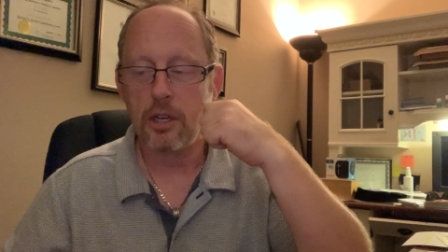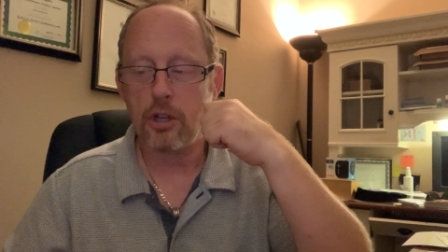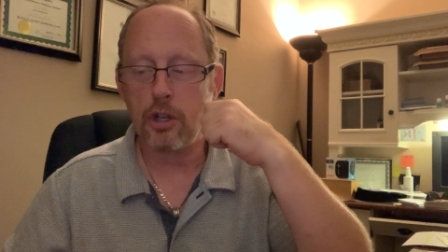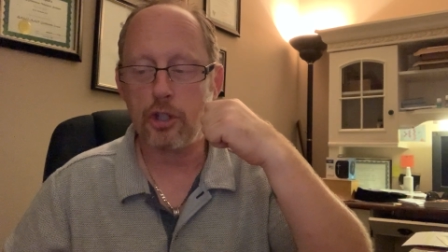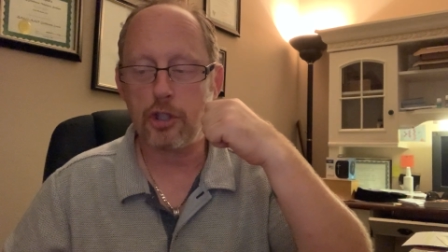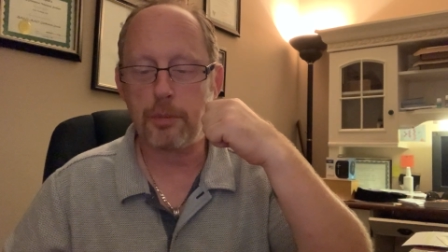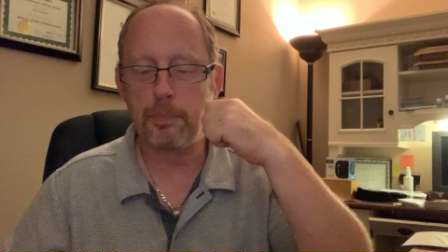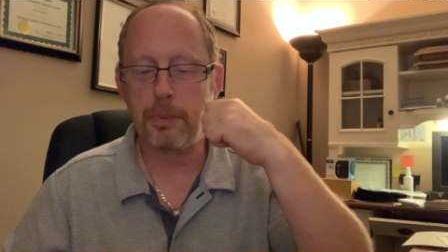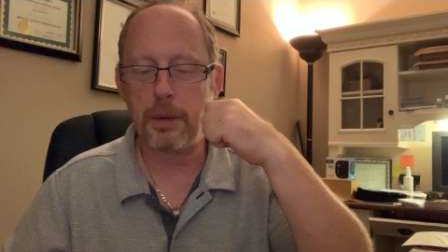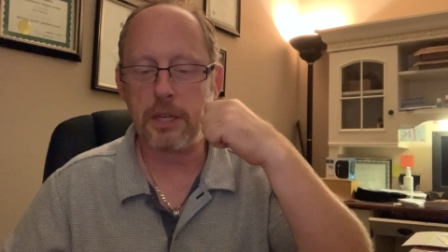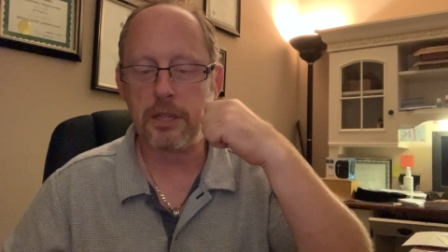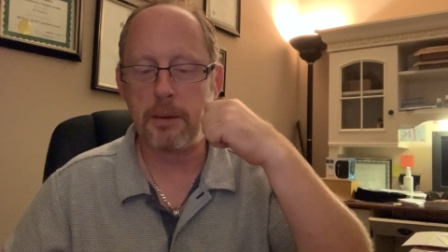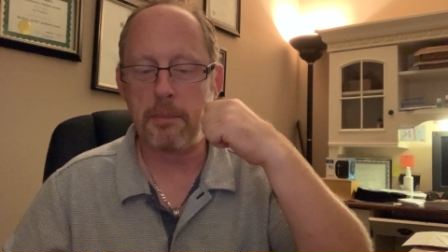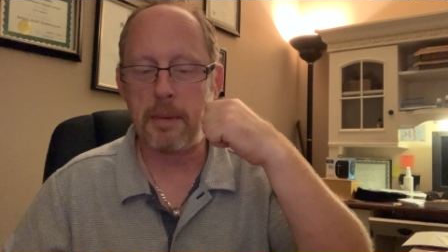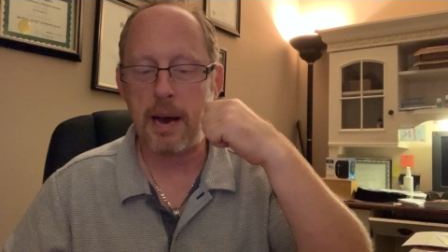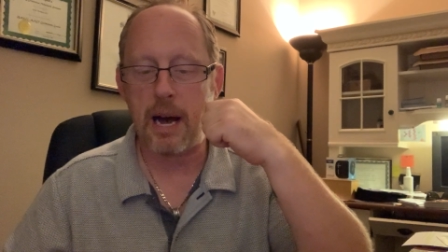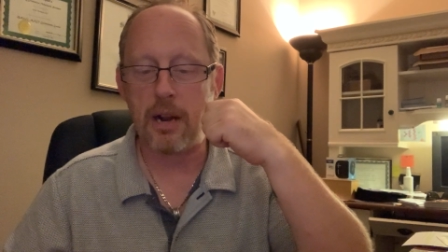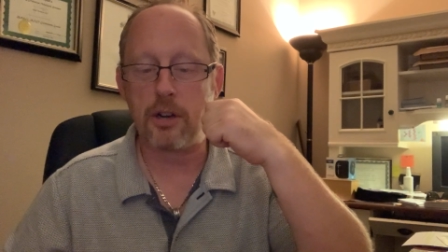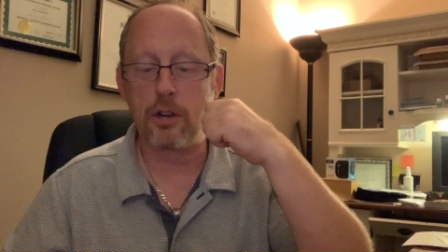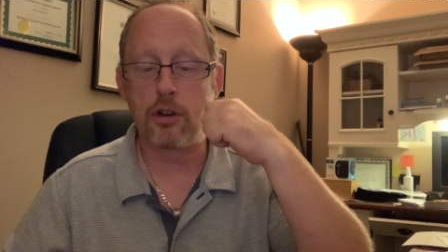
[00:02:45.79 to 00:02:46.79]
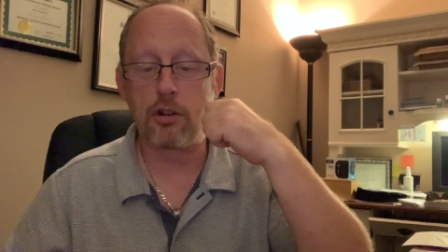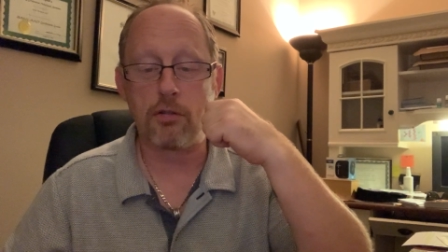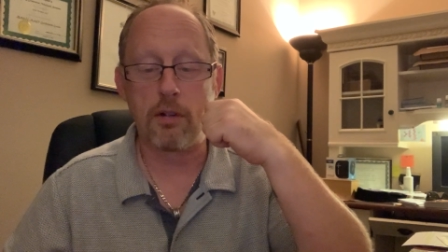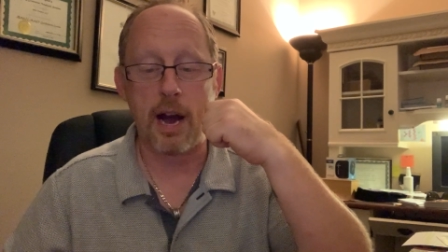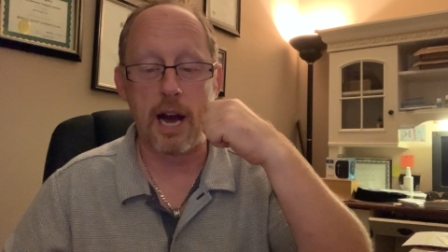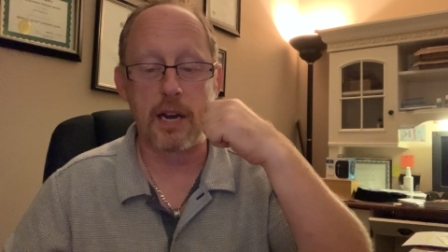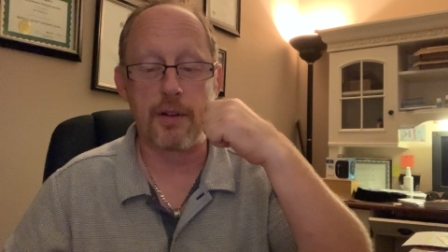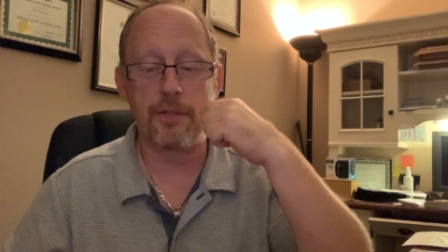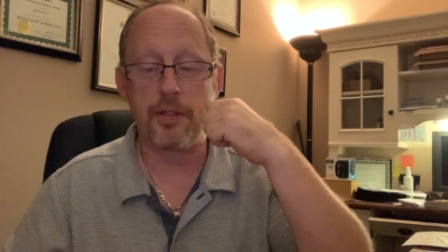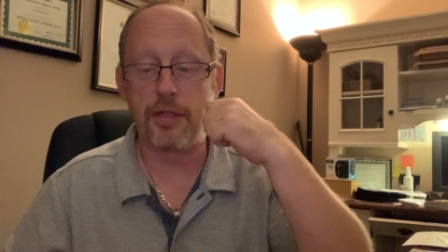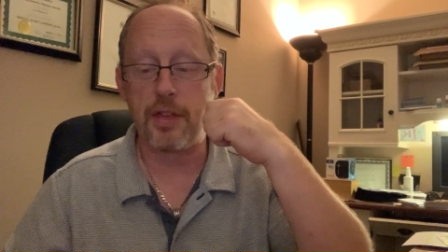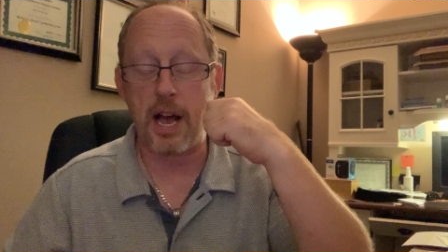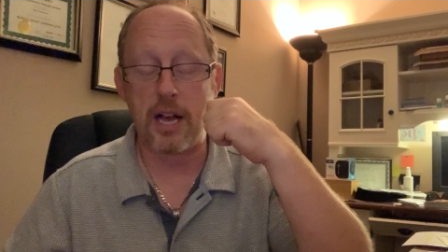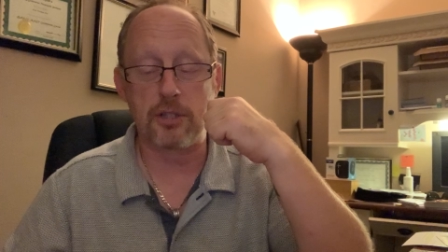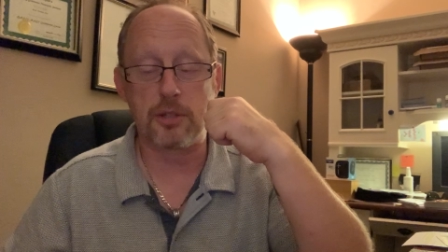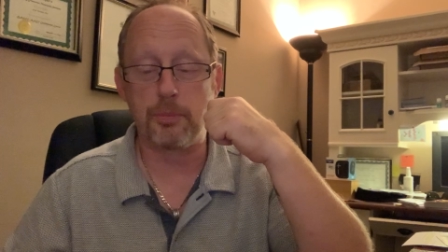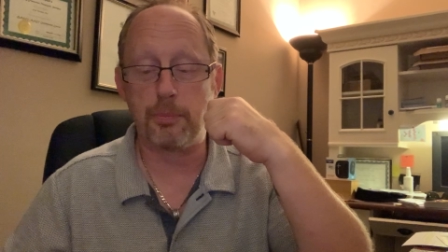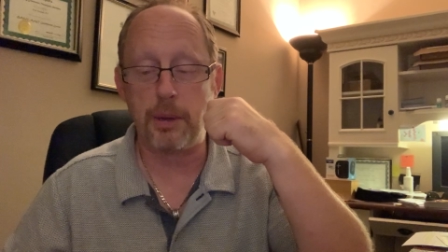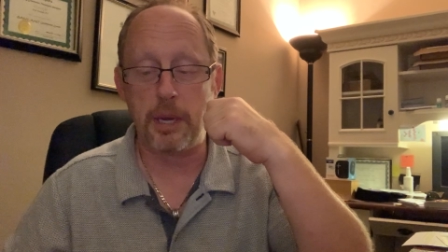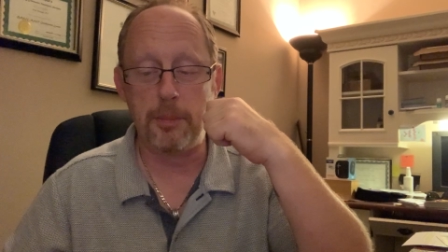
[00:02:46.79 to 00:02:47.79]
Could you pick them out in a crowd of a
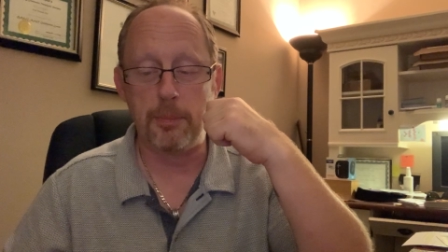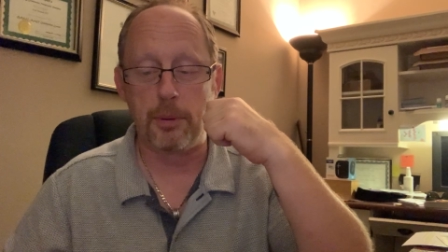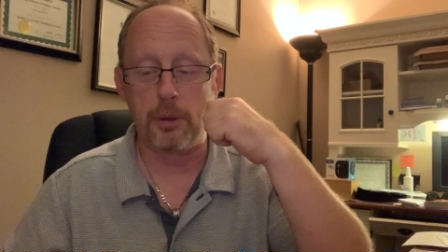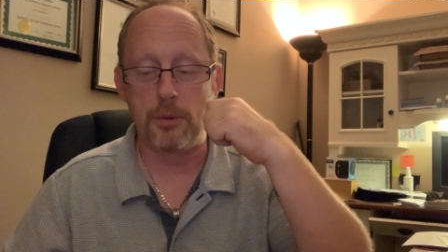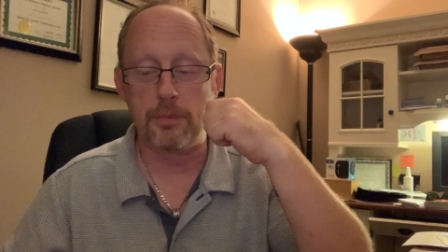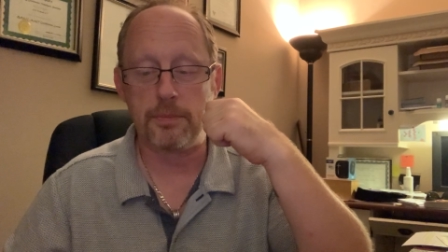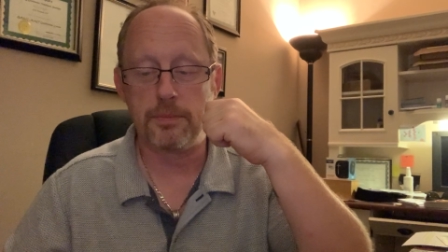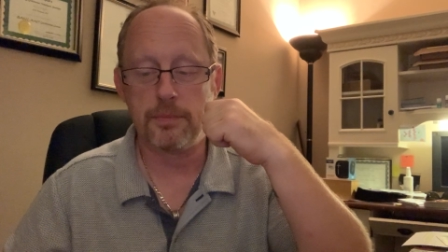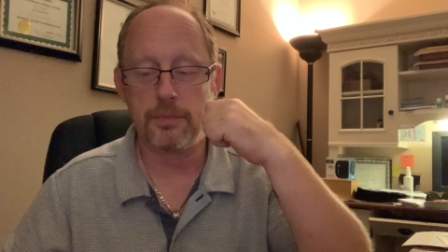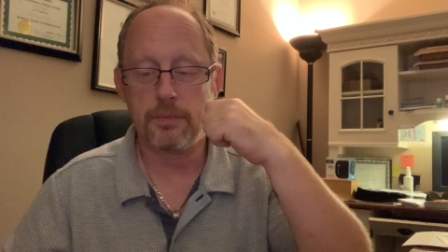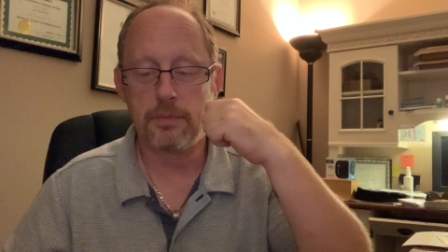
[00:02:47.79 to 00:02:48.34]
thousand people?